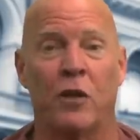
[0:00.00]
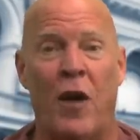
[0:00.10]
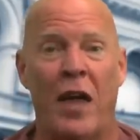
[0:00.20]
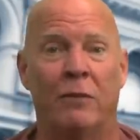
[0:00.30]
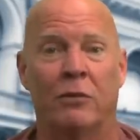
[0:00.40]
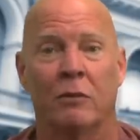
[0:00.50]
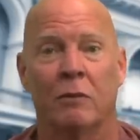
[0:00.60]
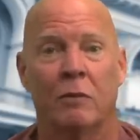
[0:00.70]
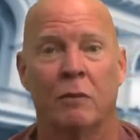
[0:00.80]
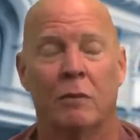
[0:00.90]
defense.
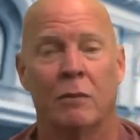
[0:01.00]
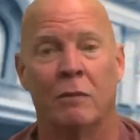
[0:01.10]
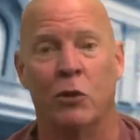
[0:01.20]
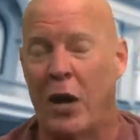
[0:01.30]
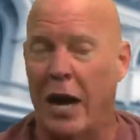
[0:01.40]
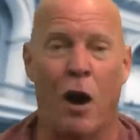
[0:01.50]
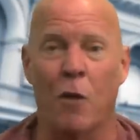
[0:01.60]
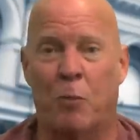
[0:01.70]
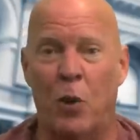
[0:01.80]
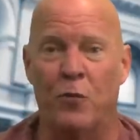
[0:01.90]
You got
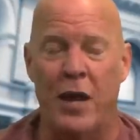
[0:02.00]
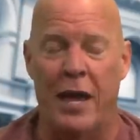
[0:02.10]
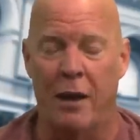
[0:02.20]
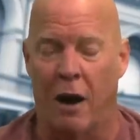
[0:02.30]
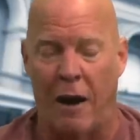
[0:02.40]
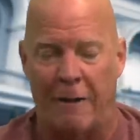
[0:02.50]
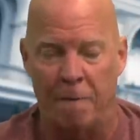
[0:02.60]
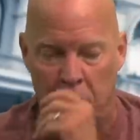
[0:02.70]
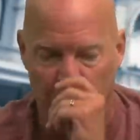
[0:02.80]
all the proof you need. All right.